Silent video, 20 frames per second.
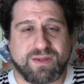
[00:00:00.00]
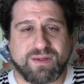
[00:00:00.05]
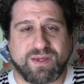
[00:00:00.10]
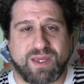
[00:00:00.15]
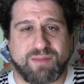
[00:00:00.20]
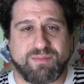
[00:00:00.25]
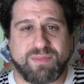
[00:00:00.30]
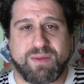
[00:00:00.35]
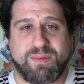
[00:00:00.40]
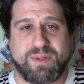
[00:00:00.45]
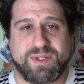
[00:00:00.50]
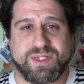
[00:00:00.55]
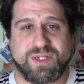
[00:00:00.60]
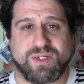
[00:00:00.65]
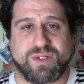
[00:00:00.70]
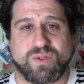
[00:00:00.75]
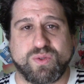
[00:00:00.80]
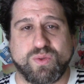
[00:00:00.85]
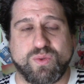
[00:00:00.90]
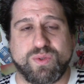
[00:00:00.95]
and maybe
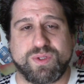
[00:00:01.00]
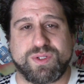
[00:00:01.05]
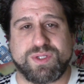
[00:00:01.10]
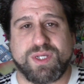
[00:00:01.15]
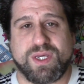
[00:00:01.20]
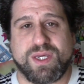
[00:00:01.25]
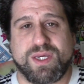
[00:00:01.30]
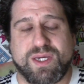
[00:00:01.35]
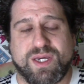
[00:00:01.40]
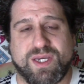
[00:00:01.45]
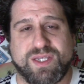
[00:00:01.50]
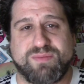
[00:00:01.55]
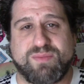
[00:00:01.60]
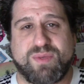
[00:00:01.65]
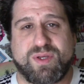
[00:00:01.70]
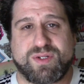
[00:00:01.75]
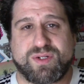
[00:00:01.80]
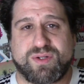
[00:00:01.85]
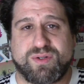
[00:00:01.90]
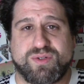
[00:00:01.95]
didn't court as
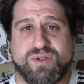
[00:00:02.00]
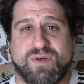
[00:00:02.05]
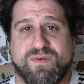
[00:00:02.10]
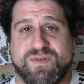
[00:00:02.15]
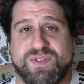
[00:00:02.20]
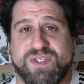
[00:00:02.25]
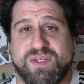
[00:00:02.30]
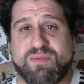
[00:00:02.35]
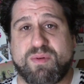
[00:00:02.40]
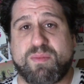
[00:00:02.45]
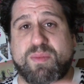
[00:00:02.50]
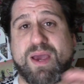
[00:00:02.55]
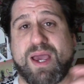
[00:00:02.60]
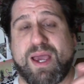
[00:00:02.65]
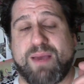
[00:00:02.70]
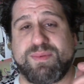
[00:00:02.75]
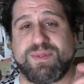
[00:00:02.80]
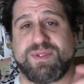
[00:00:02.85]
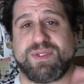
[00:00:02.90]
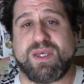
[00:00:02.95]
much controversy, but
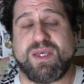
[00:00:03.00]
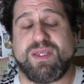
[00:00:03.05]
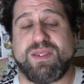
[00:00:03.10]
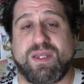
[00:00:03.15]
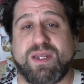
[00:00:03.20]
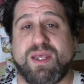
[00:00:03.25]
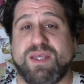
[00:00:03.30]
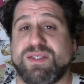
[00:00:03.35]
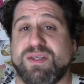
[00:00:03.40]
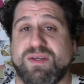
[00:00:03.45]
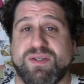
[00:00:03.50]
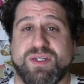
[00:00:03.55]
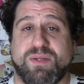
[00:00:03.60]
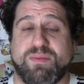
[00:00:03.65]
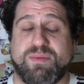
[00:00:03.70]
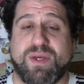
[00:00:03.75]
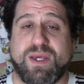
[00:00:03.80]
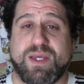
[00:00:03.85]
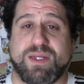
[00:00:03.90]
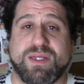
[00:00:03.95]
perhaps the last time she
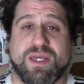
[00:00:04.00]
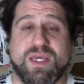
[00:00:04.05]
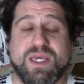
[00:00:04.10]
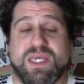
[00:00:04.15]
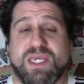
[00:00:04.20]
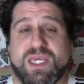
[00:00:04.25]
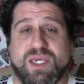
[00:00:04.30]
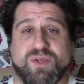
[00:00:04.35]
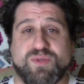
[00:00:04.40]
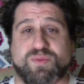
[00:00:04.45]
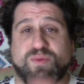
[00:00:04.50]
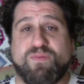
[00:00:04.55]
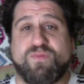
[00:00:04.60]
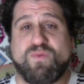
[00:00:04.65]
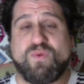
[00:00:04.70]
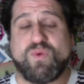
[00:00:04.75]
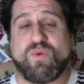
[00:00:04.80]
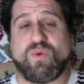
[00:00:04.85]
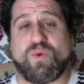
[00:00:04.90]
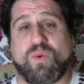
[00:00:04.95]
played, it was
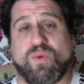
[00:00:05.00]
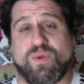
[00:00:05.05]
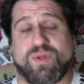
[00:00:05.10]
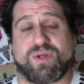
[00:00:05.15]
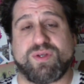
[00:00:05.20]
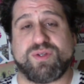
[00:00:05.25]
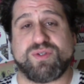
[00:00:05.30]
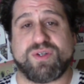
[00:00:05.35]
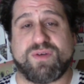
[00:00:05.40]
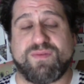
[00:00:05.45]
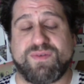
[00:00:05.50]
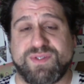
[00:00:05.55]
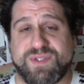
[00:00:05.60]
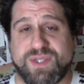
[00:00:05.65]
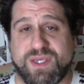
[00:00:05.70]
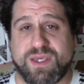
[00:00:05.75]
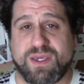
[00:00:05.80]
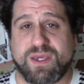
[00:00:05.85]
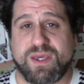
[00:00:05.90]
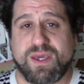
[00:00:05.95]
before all the
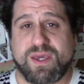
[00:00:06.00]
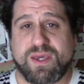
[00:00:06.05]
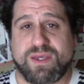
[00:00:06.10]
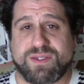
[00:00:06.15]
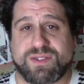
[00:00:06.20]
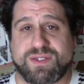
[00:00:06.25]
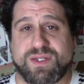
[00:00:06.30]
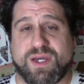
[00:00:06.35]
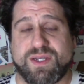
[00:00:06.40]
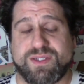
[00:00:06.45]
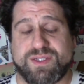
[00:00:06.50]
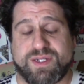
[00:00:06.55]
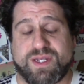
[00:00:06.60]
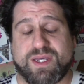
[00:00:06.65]
controversy started.